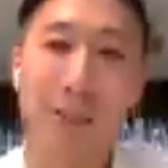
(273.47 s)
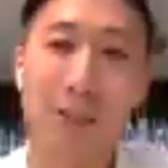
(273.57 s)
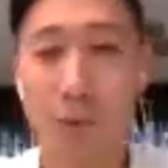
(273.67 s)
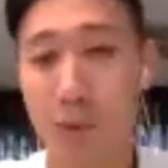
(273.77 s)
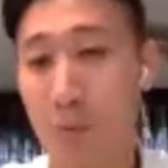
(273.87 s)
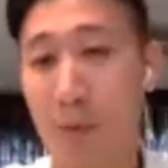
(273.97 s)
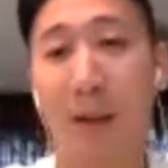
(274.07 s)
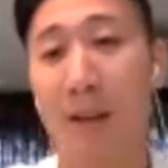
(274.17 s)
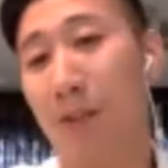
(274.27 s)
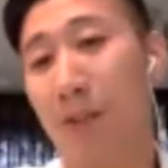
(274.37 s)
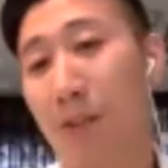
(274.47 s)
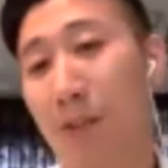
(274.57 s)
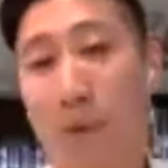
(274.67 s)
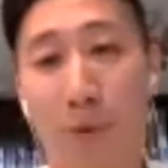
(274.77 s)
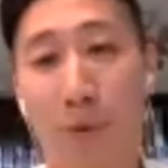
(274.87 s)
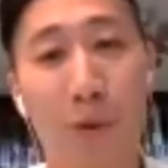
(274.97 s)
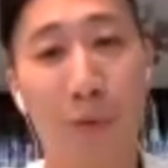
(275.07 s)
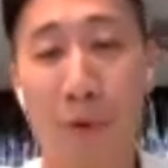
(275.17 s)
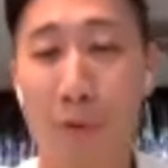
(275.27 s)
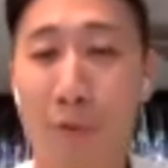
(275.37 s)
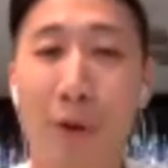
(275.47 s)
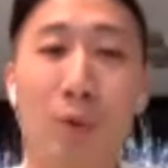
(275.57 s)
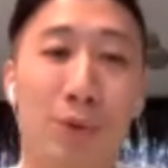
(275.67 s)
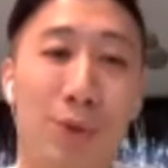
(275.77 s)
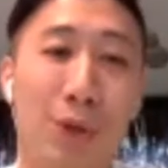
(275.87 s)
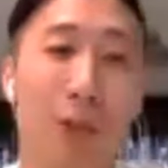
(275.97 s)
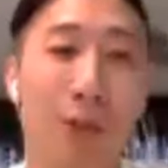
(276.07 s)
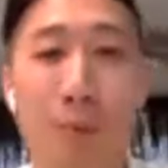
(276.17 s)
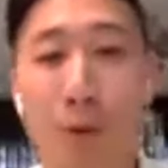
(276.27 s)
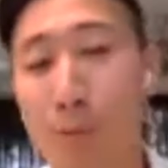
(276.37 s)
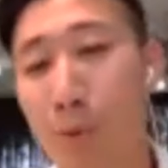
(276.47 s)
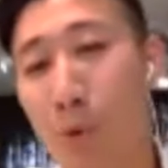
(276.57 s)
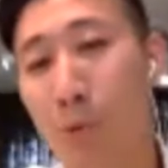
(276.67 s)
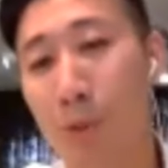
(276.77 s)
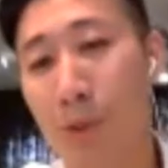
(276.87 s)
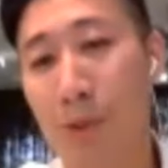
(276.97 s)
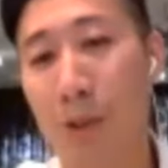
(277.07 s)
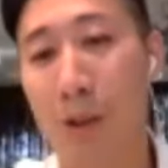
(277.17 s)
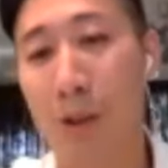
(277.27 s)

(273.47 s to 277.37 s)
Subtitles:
Is also similar like us. If you have a friend who stay in Bukit Berundong versus,